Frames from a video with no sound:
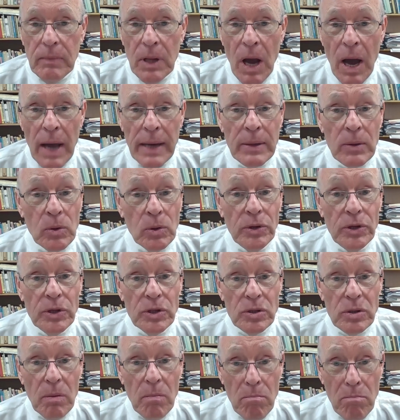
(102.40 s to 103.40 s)
I call
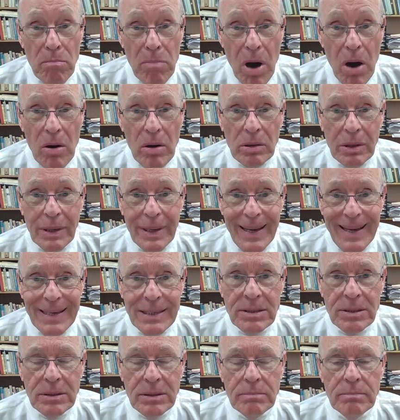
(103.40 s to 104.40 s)
this
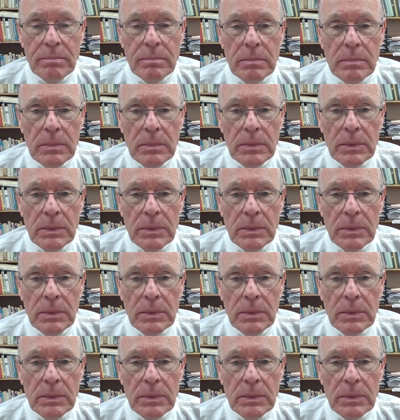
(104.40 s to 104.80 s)
moralism.